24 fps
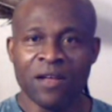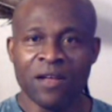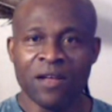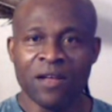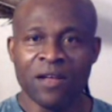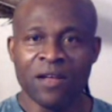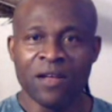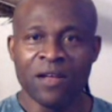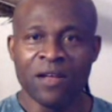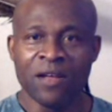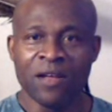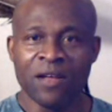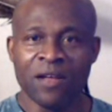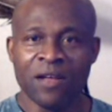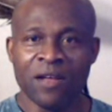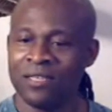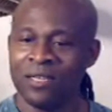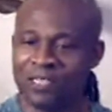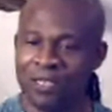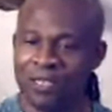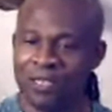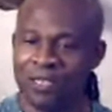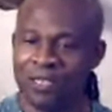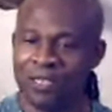Just,
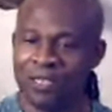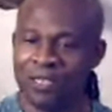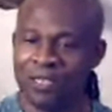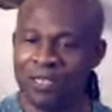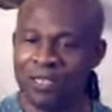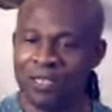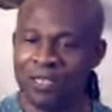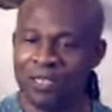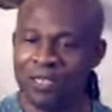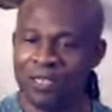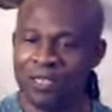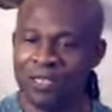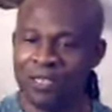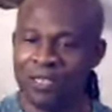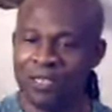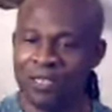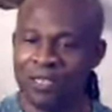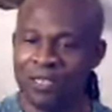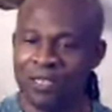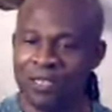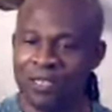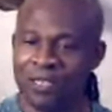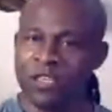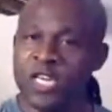man,
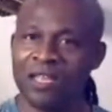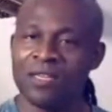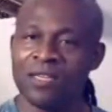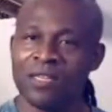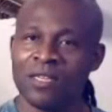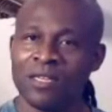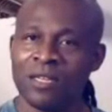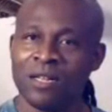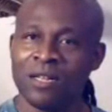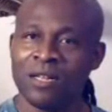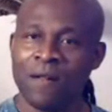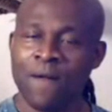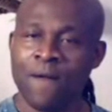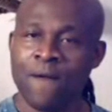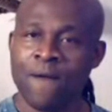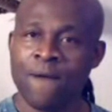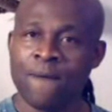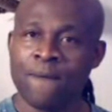you did.